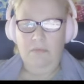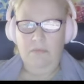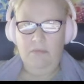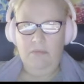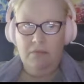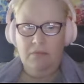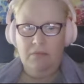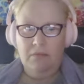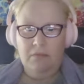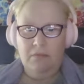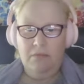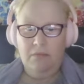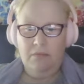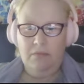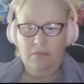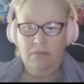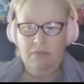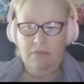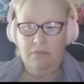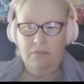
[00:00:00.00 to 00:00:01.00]

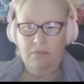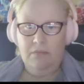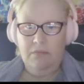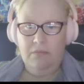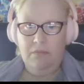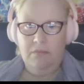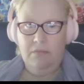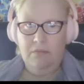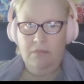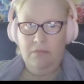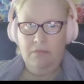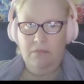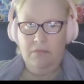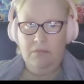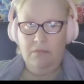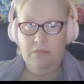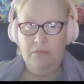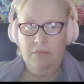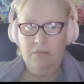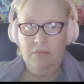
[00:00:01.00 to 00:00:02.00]

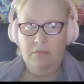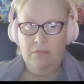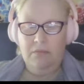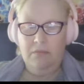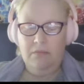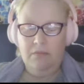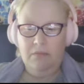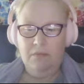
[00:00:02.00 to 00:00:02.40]
Nobody speaks.